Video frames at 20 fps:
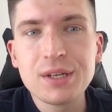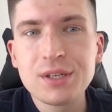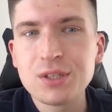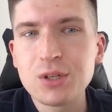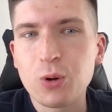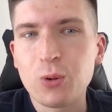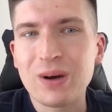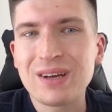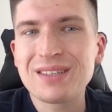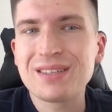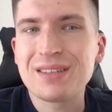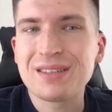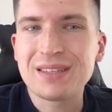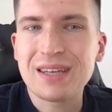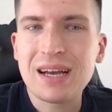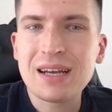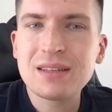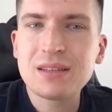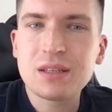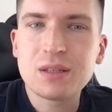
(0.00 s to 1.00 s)
So as I
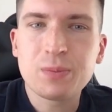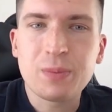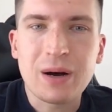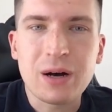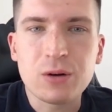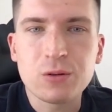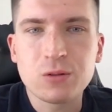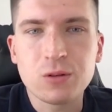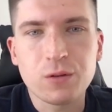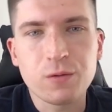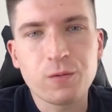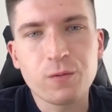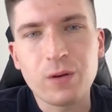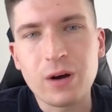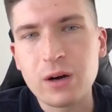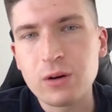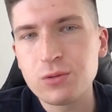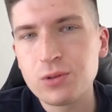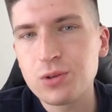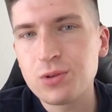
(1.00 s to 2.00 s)
said, the spouse of
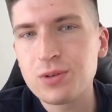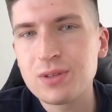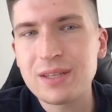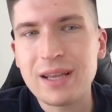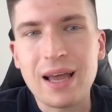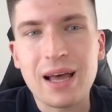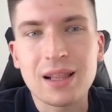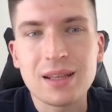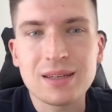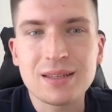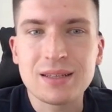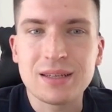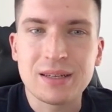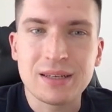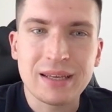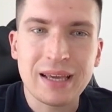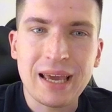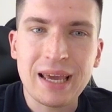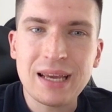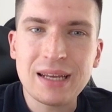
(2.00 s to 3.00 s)
founders, Alex
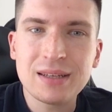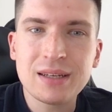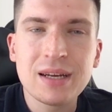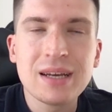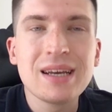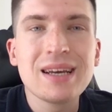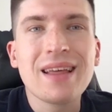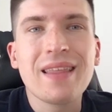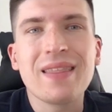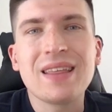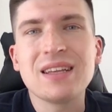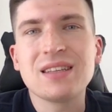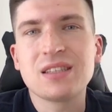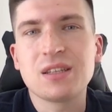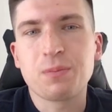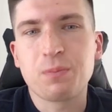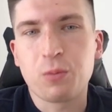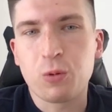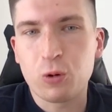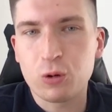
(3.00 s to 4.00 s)
and Kate, they
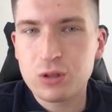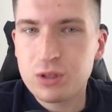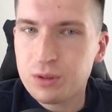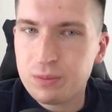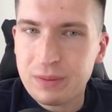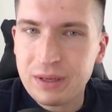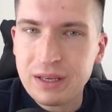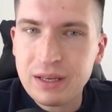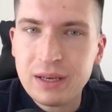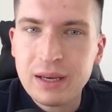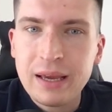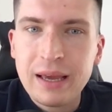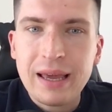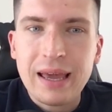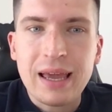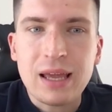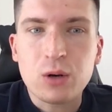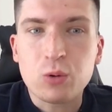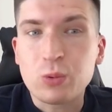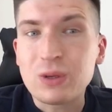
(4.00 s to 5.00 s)
supported me,
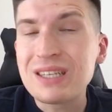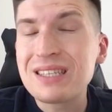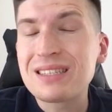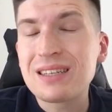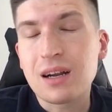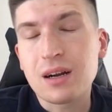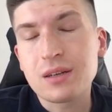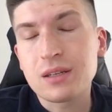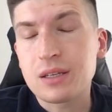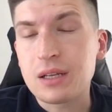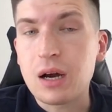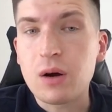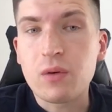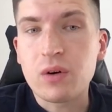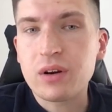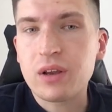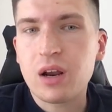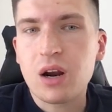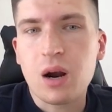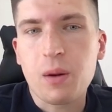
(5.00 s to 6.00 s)
and we started
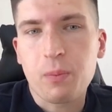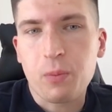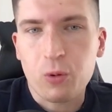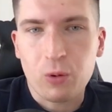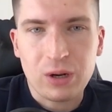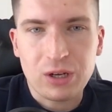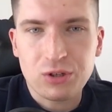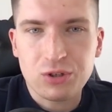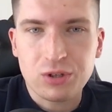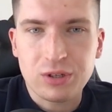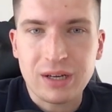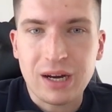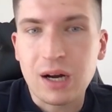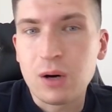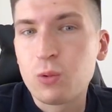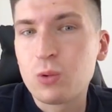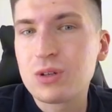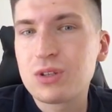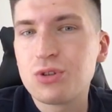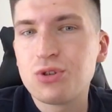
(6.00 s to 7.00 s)
our cooperation.
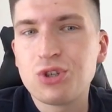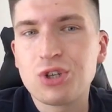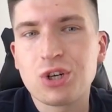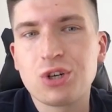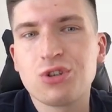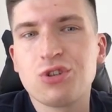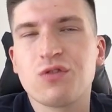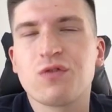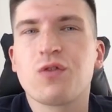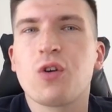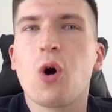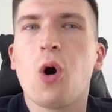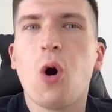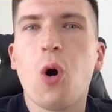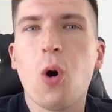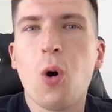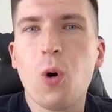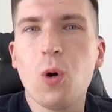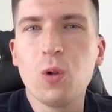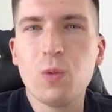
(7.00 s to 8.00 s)
I was in charge of
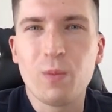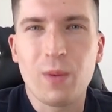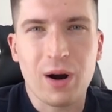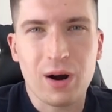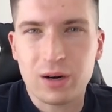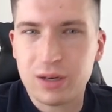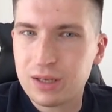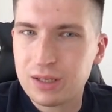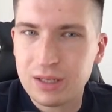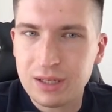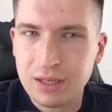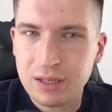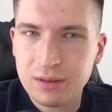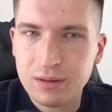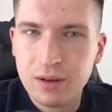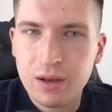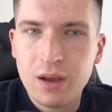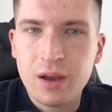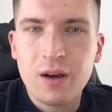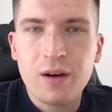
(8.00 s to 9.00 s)
whole
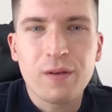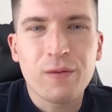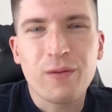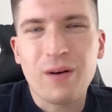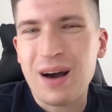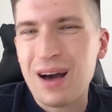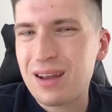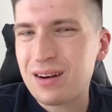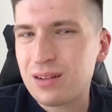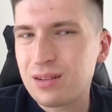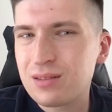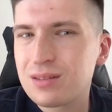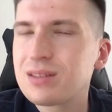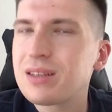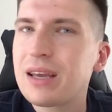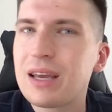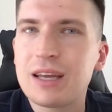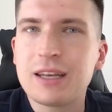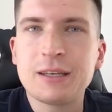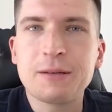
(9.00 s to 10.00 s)
marketing,
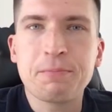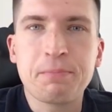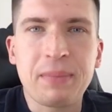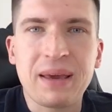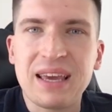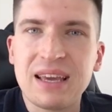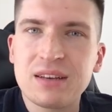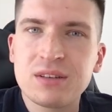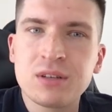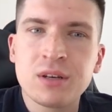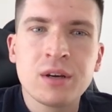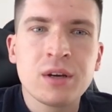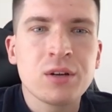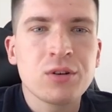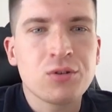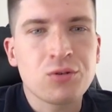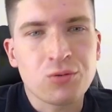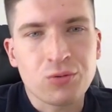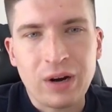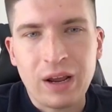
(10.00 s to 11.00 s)
funnels, and paid
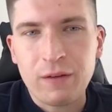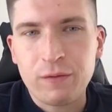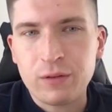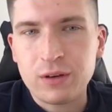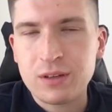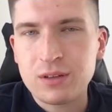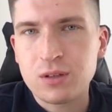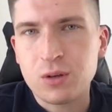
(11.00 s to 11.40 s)
traffic.